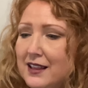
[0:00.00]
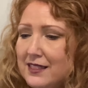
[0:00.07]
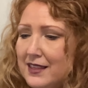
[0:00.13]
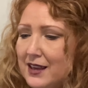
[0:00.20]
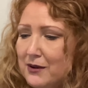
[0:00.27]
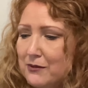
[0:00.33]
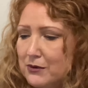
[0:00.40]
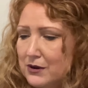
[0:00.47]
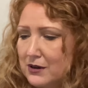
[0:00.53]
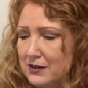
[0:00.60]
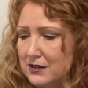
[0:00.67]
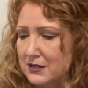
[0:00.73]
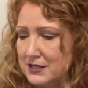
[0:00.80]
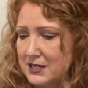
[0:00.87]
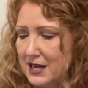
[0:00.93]
they
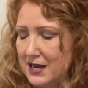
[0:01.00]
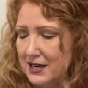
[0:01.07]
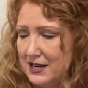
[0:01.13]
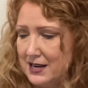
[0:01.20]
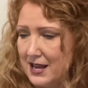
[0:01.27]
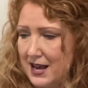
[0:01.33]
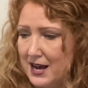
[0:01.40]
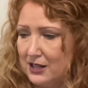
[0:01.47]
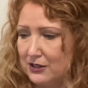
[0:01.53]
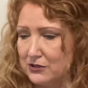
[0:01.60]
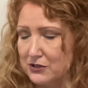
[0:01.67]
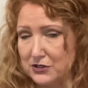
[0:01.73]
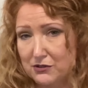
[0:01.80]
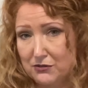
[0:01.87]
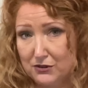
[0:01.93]
were ten
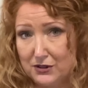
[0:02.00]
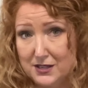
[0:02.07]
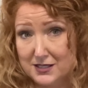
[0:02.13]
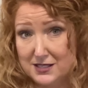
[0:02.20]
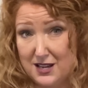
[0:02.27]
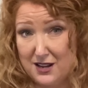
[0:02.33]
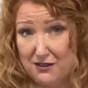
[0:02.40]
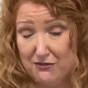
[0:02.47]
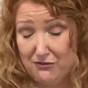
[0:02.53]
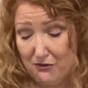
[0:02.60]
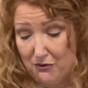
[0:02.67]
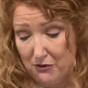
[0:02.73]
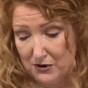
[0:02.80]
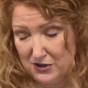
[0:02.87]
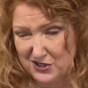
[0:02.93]
dollars for the set of
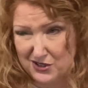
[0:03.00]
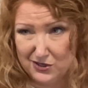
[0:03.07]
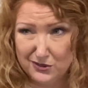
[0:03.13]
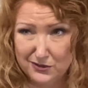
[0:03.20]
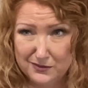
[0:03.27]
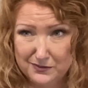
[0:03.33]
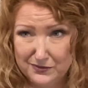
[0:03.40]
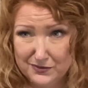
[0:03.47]
four. So.